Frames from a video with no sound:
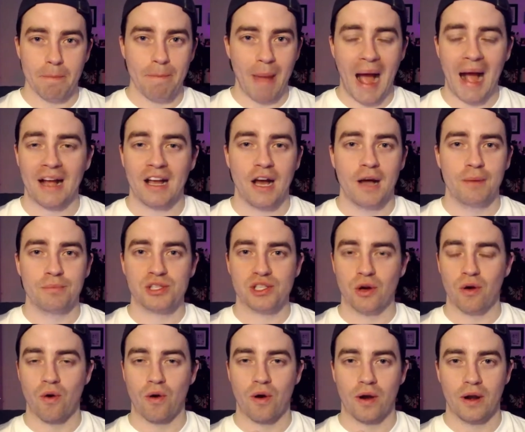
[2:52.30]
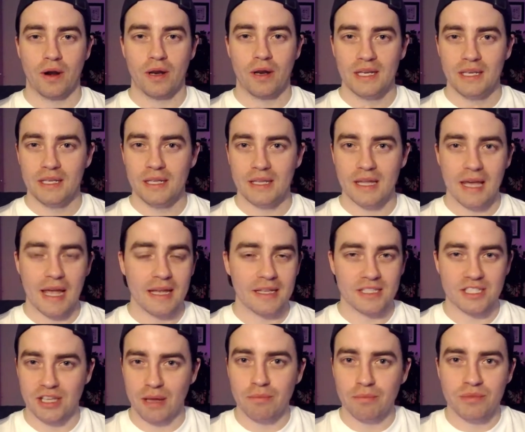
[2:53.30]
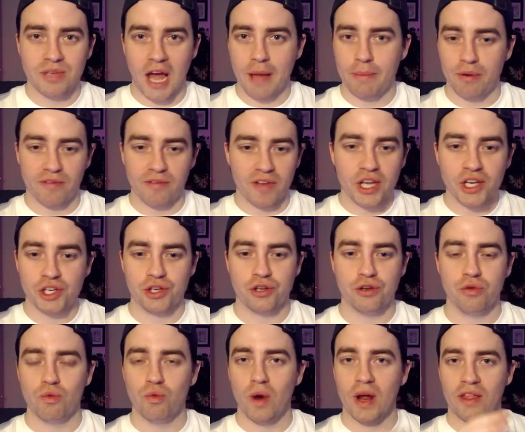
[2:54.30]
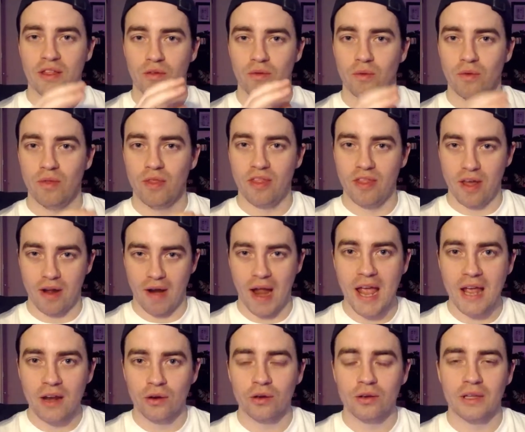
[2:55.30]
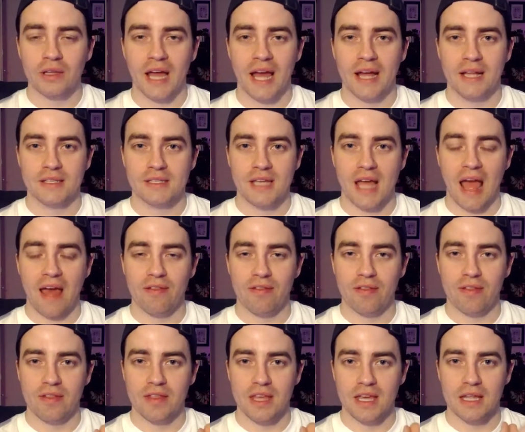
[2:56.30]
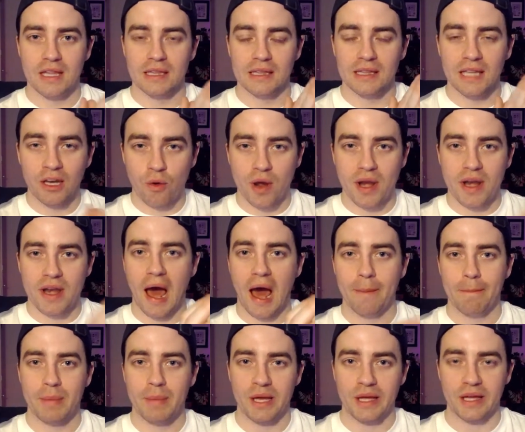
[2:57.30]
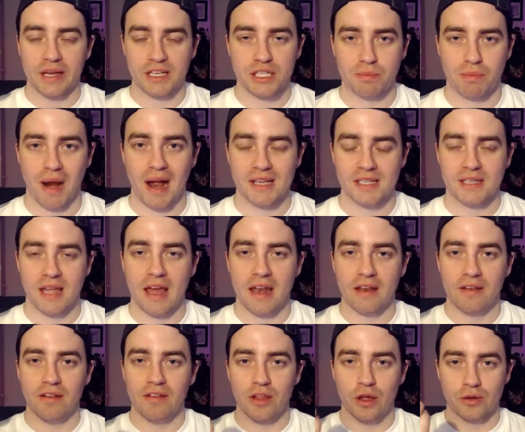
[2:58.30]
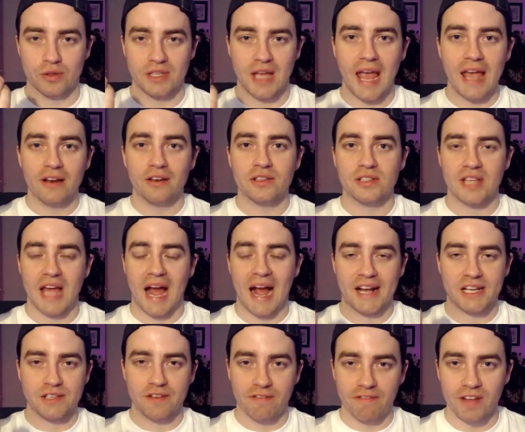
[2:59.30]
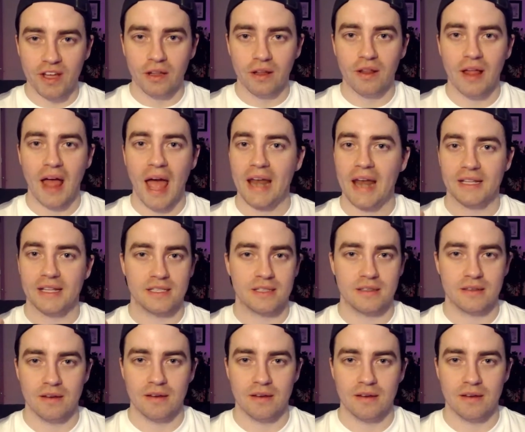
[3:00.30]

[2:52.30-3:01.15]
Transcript: backups or some type of issue with their anal glands and the liquid not being expressed, and those anal sacs fill and it's